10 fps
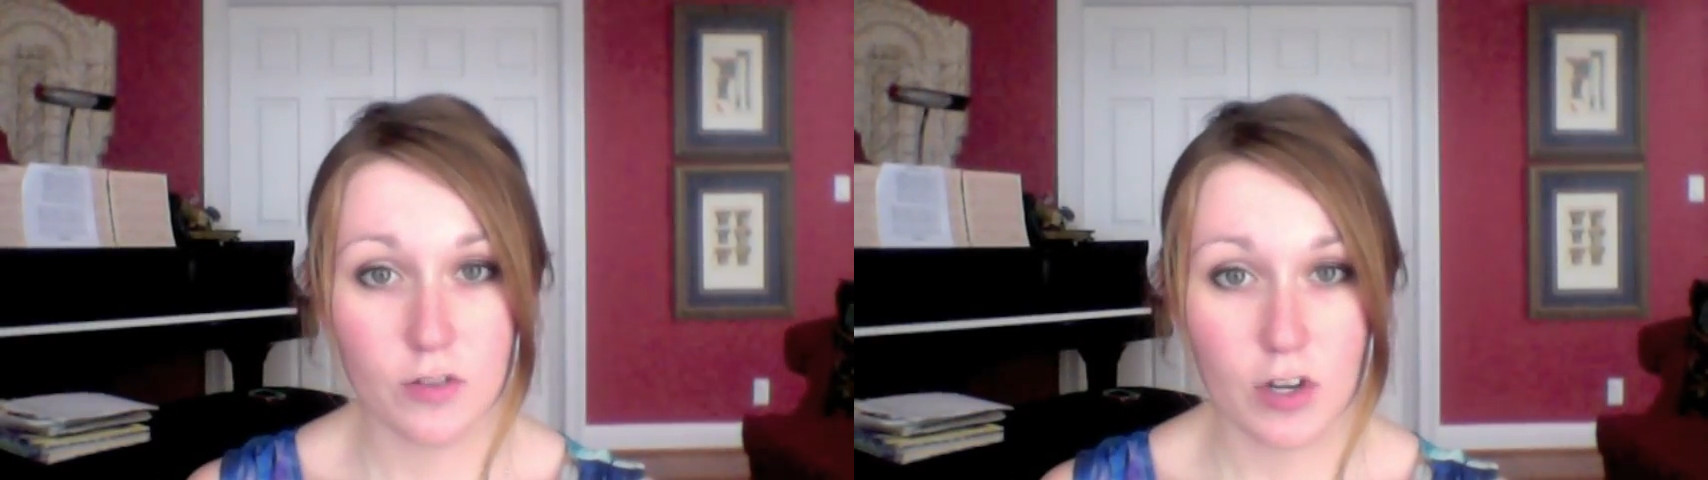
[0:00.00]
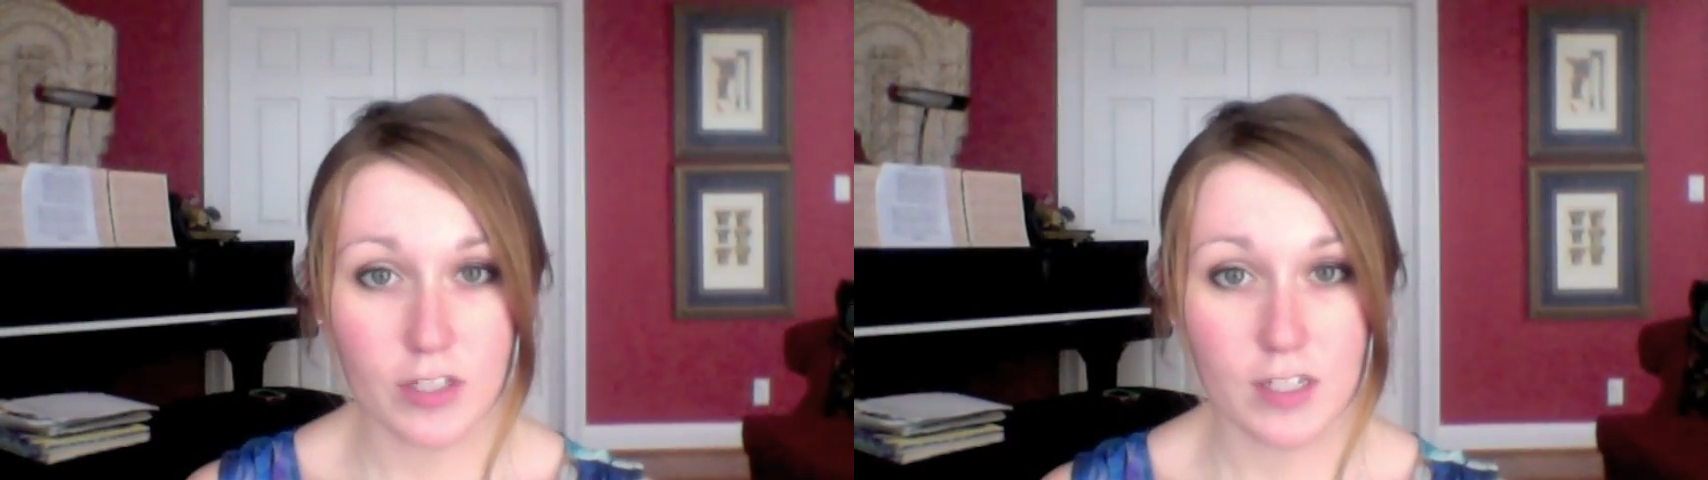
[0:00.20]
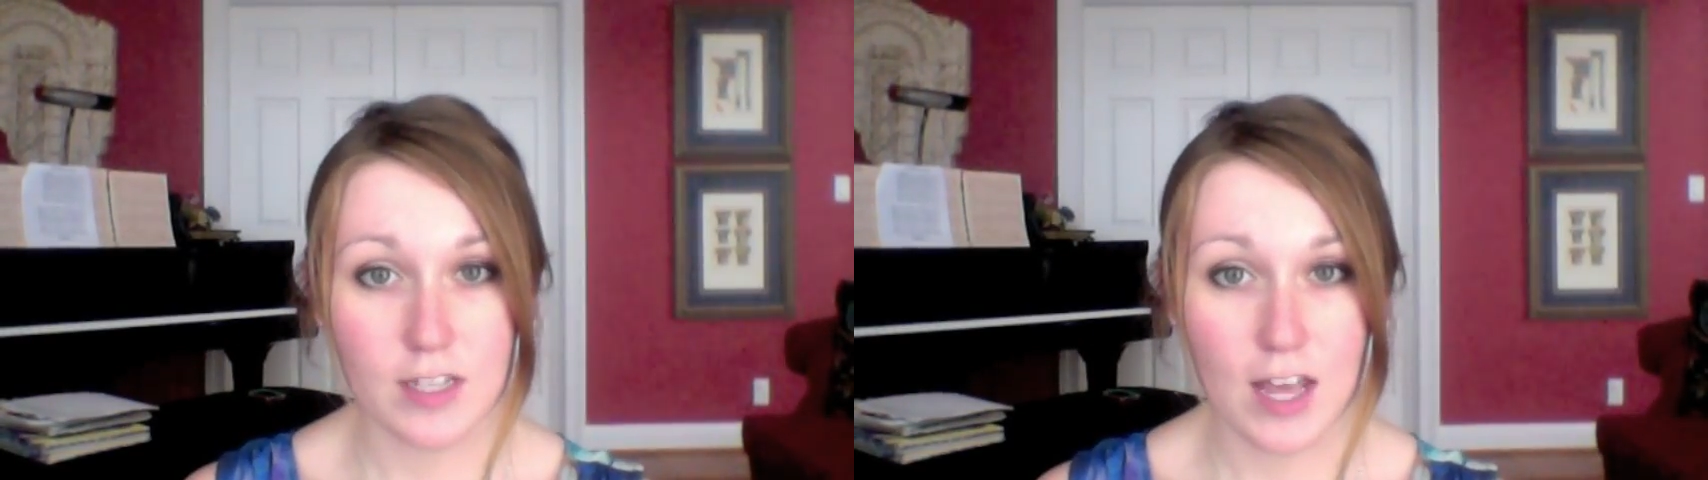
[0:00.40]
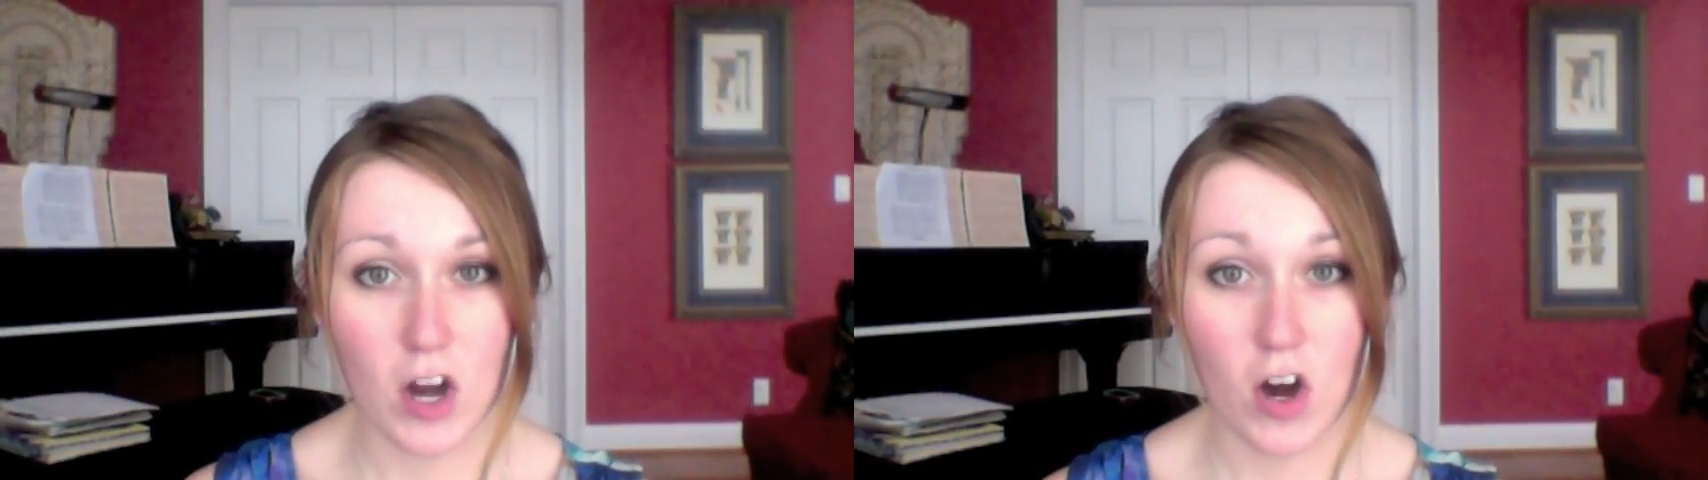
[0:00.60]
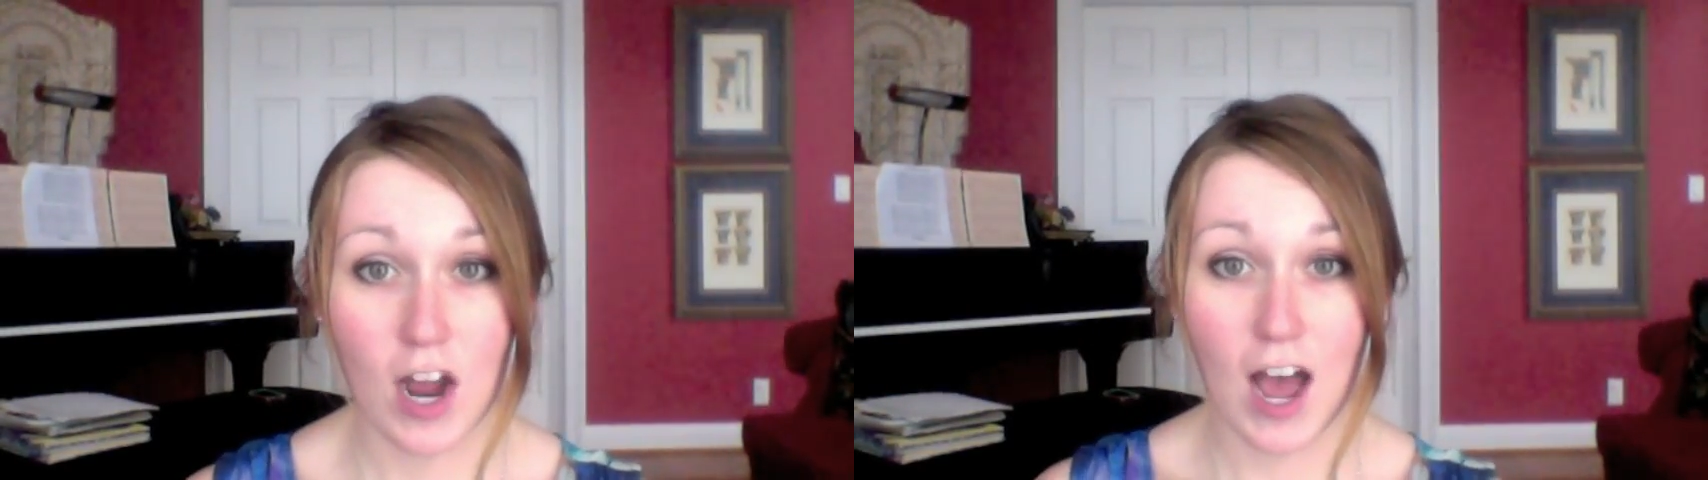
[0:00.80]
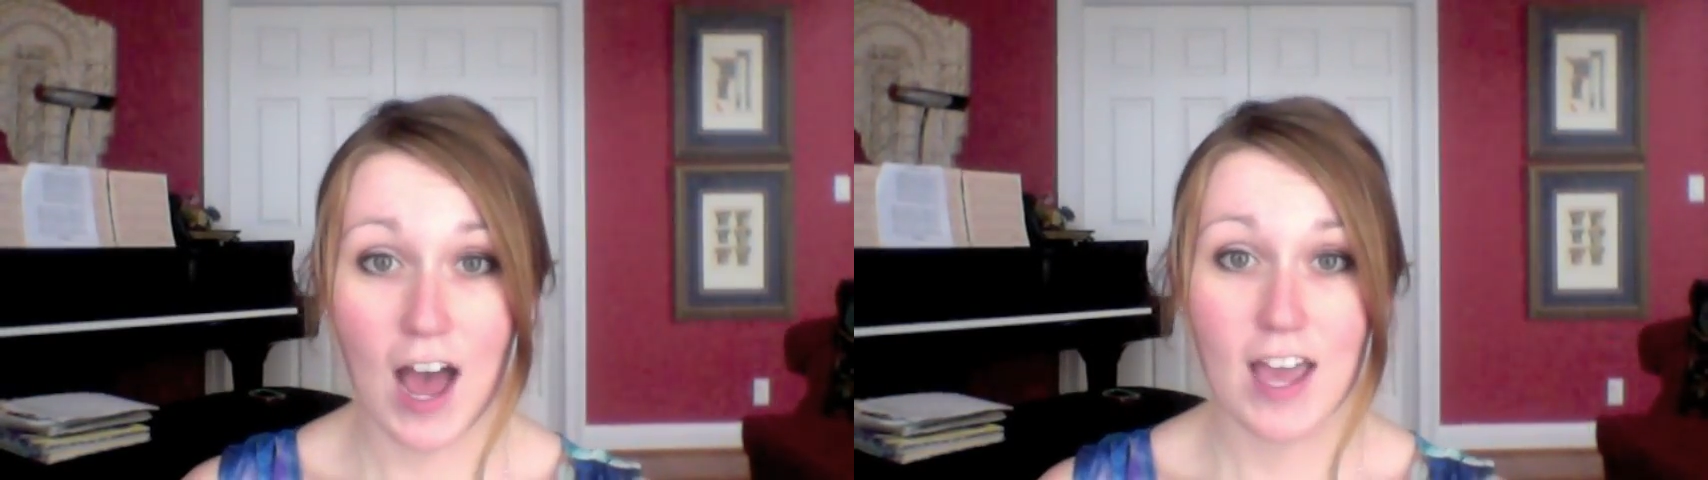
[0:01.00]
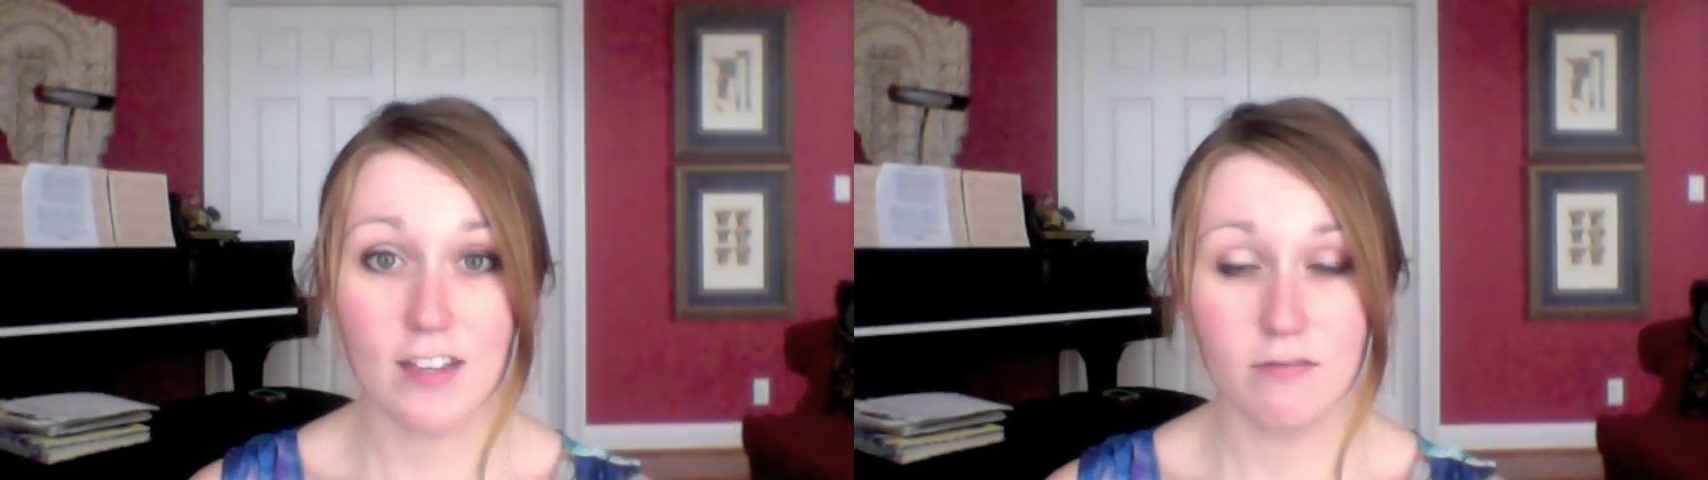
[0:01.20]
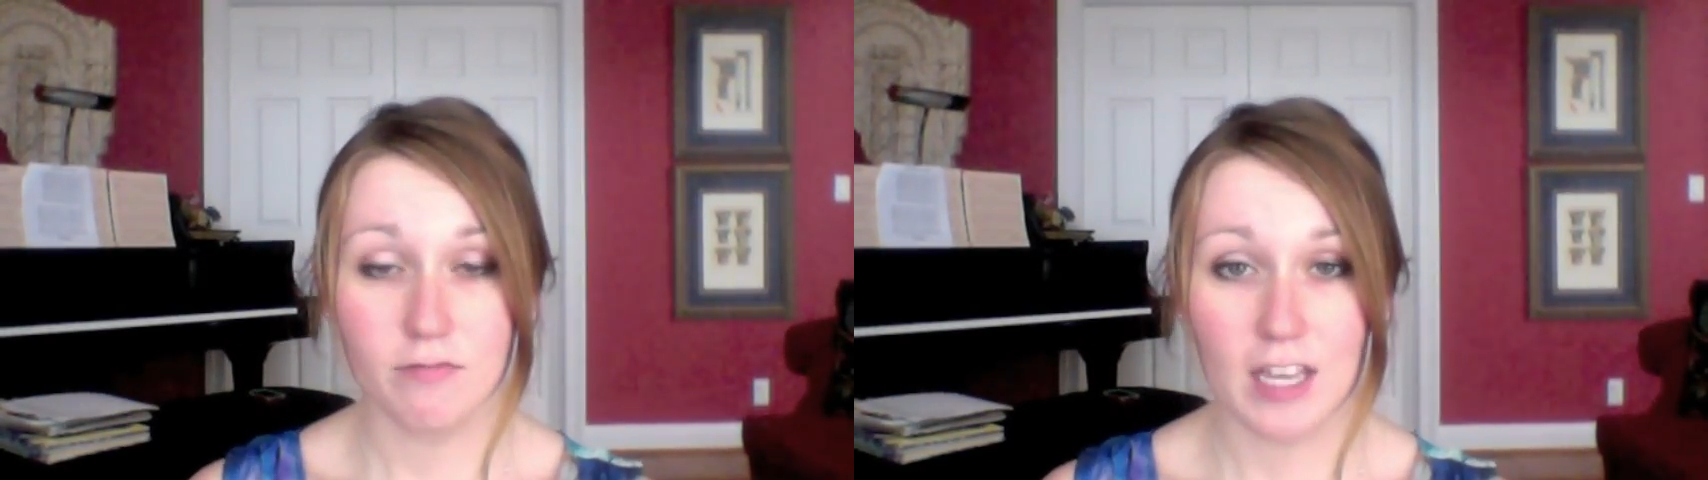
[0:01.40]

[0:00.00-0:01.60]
dresses that are high,